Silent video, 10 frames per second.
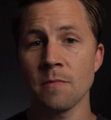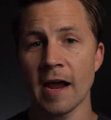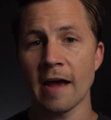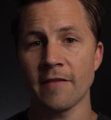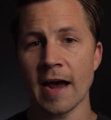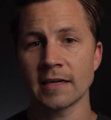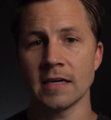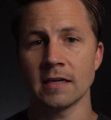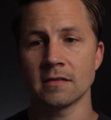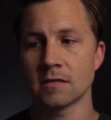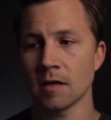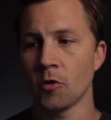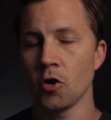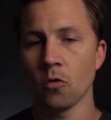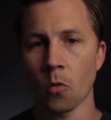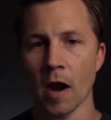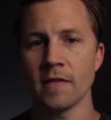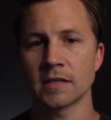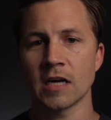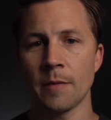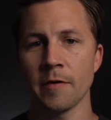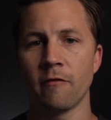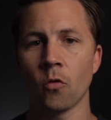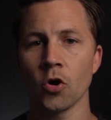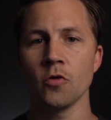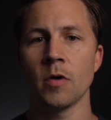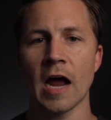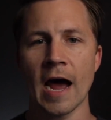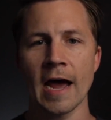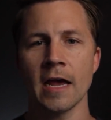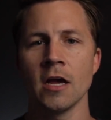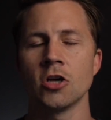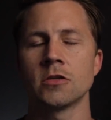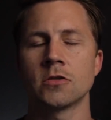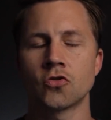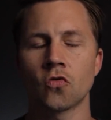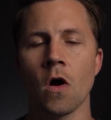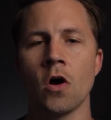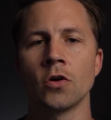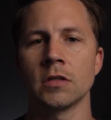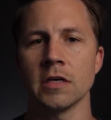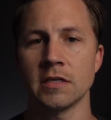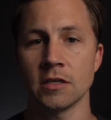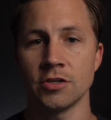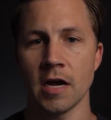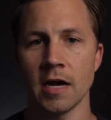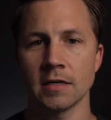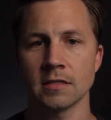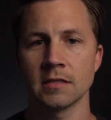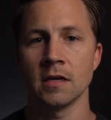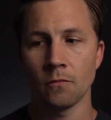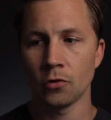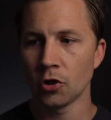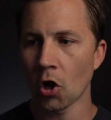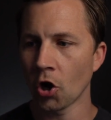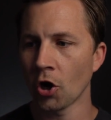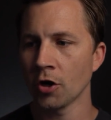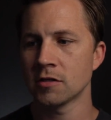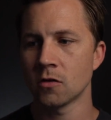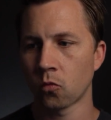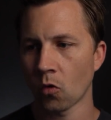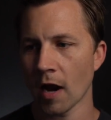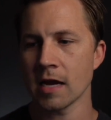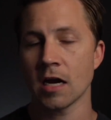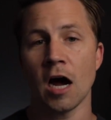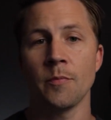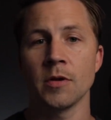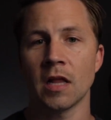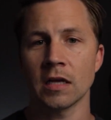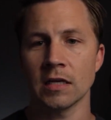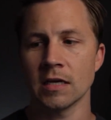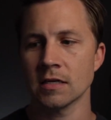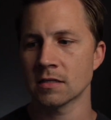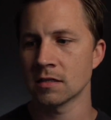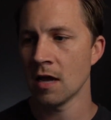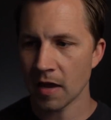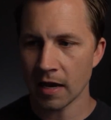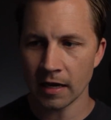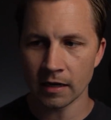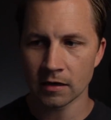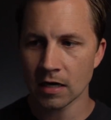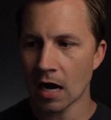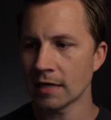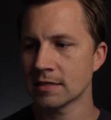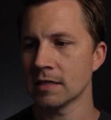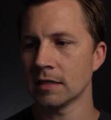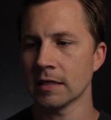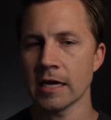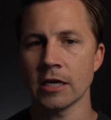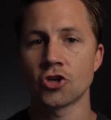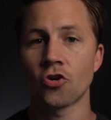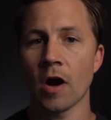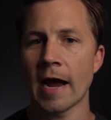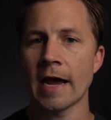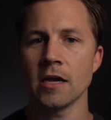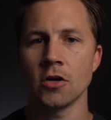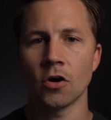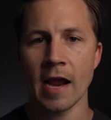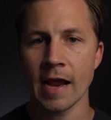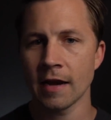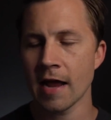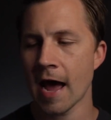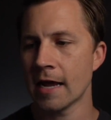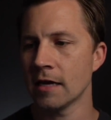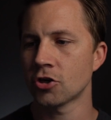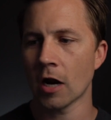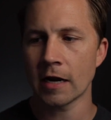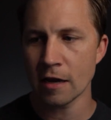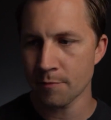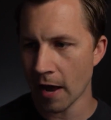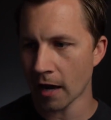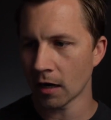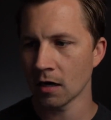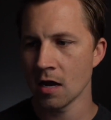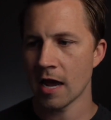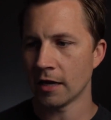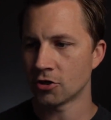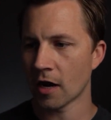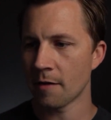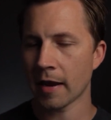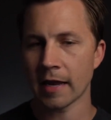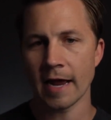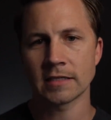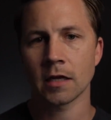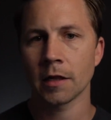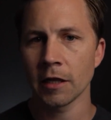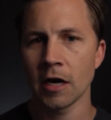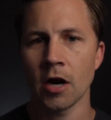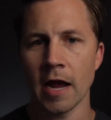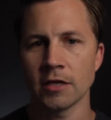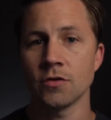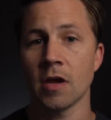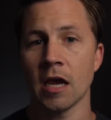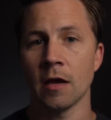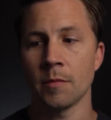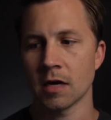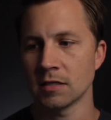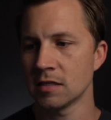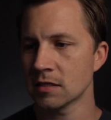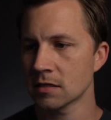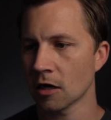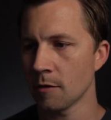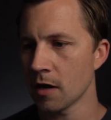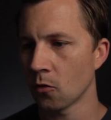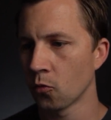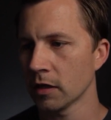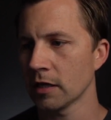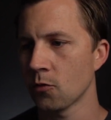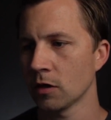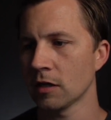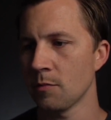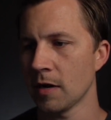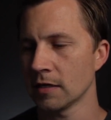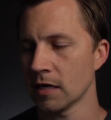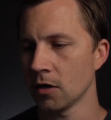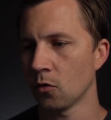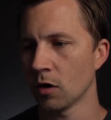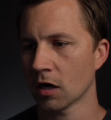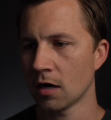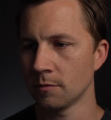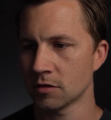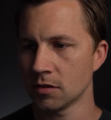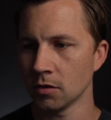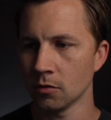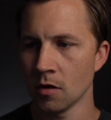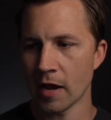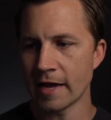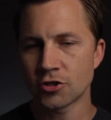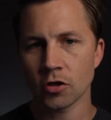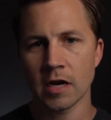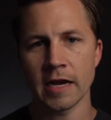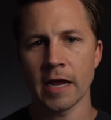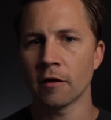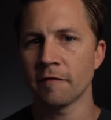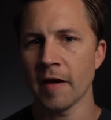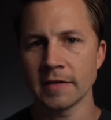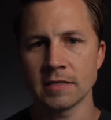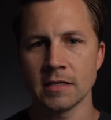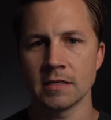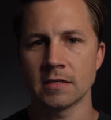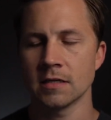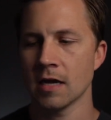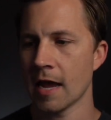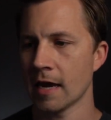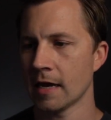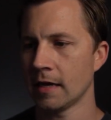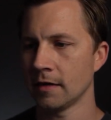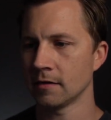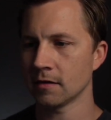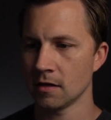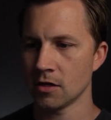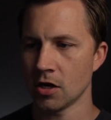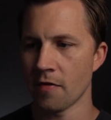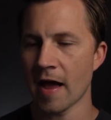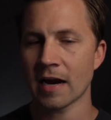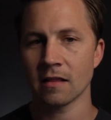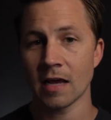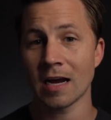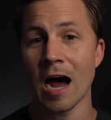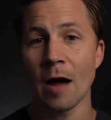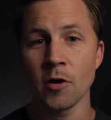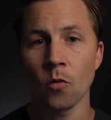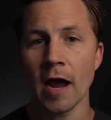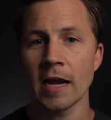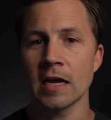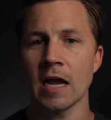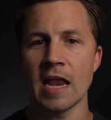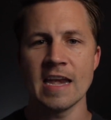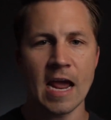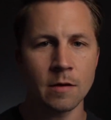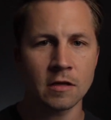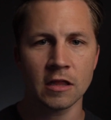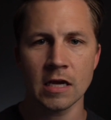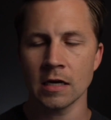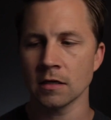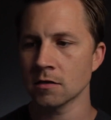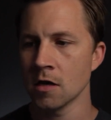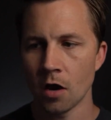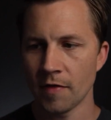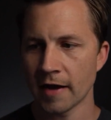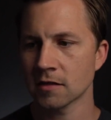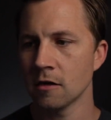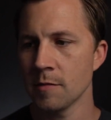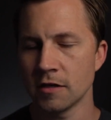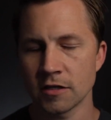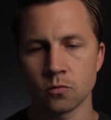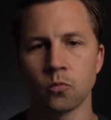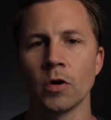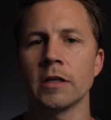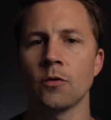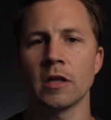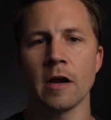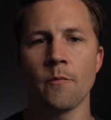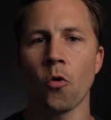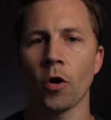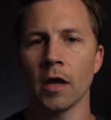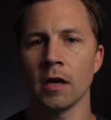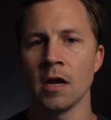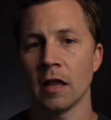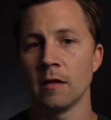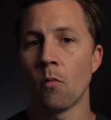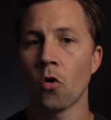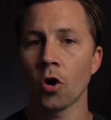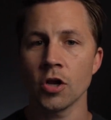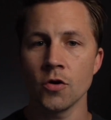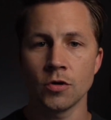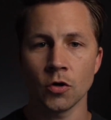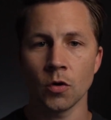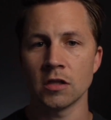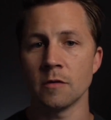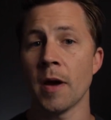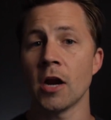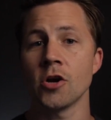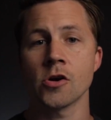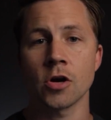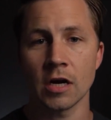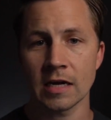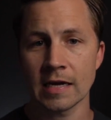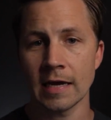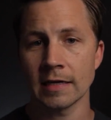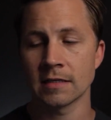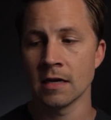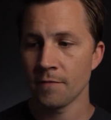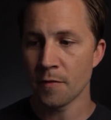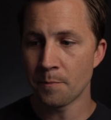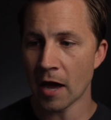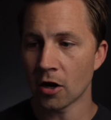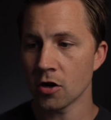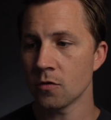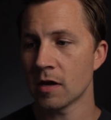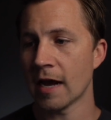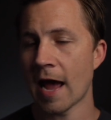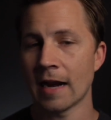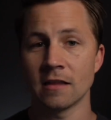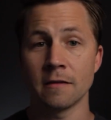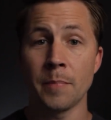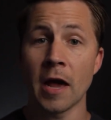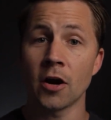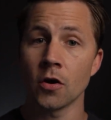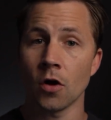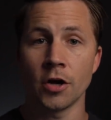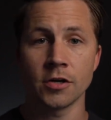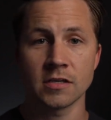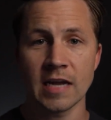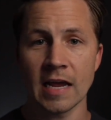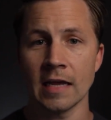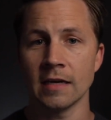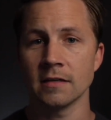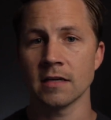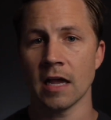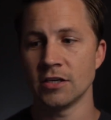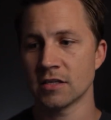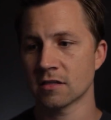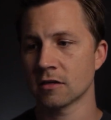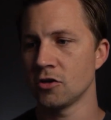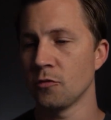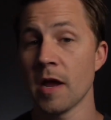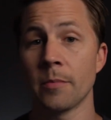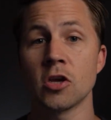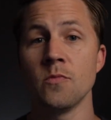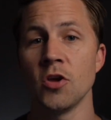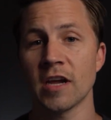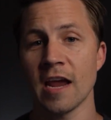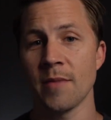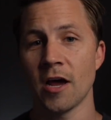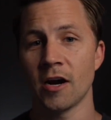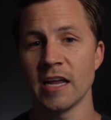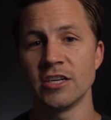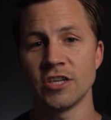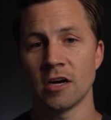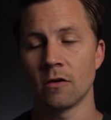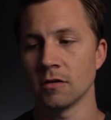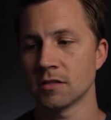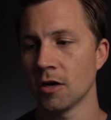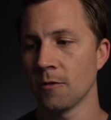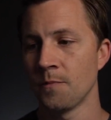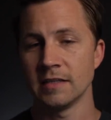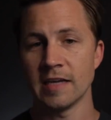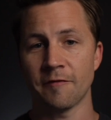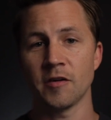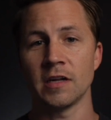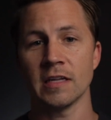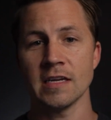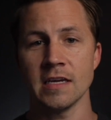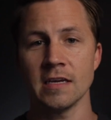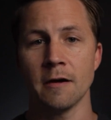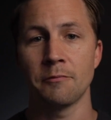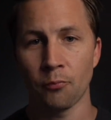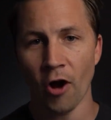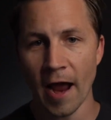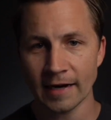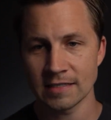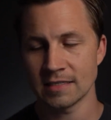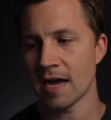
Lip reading: you might have access to someone who will write this copy for you, but I strongly suggest learn to write copy like this and constantly try your hand at it, try to get better, and try to make it as clear as you can, because this is going to be a really, really big deal when it comes to intricate interfaces and, that copywriting and naming things. That's going to be just really, really important. And the more you do it, the better you're going to get. The better you get at it, the better you'll understand, and you'll be able to communicate better in general. So definitely practice